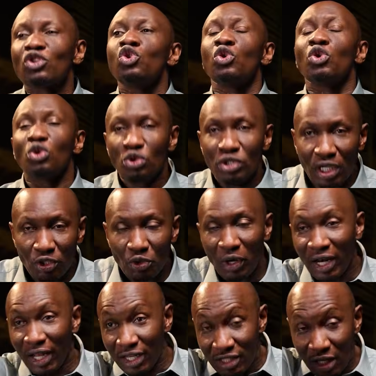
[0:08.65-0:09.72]
You take your
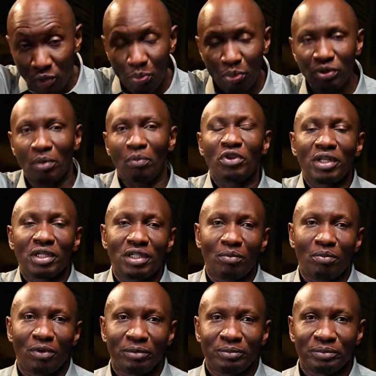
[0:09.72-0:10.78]
legs and put them on the
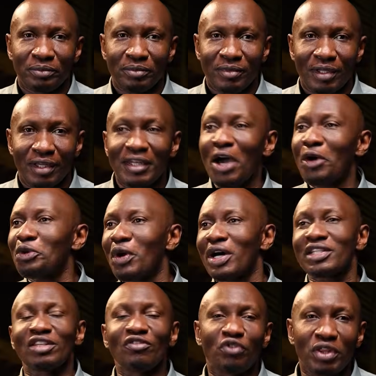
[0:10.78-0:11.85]
table. Now you're
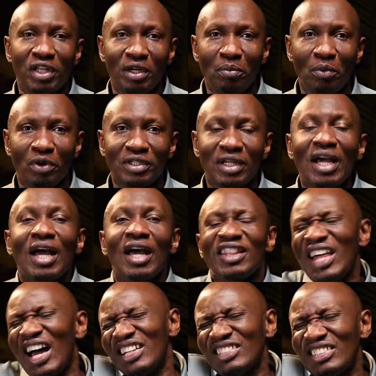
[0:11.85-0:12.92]
asking for the remote.
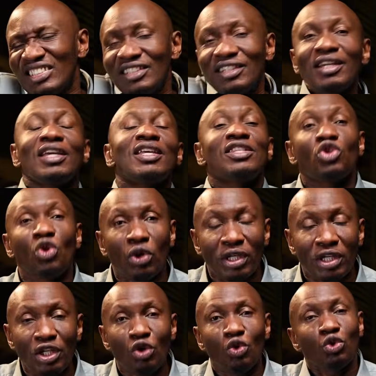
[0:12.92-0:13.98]
That is your
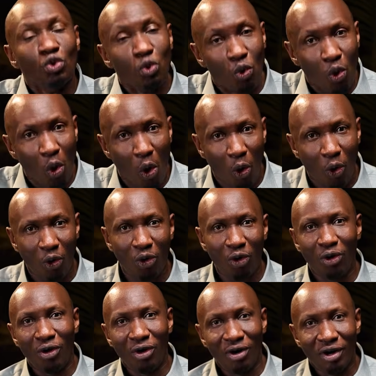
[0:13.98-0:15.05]
cue to go.
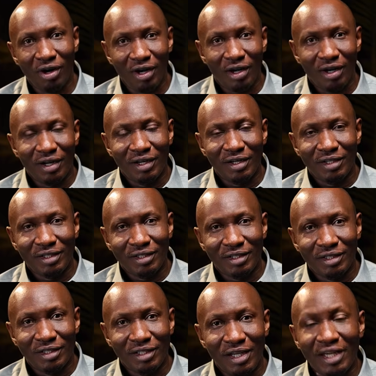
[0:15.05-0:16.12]

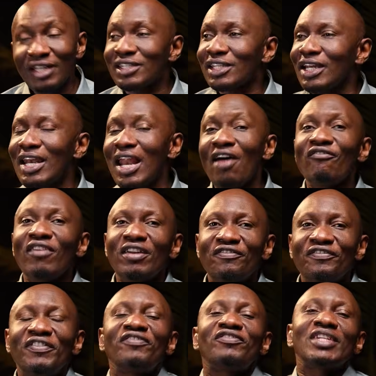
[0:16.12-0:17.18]
It's
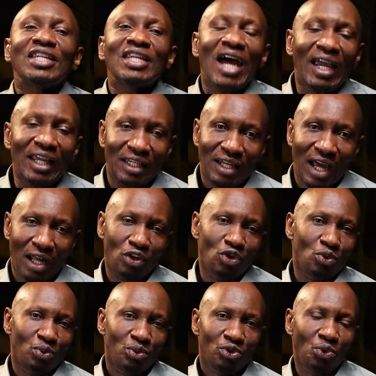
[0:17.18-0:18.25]
11:59,
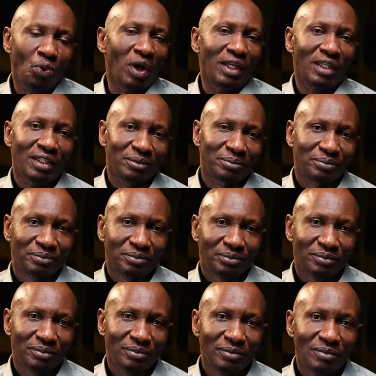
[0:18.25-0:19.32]
Andrew, surely.
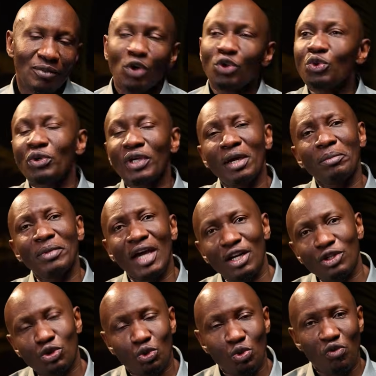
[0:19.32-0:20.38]
You came here
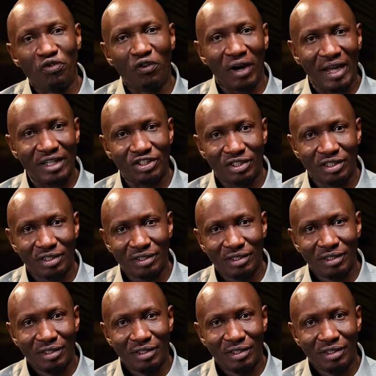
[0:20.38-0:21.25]
at 2 for lunch.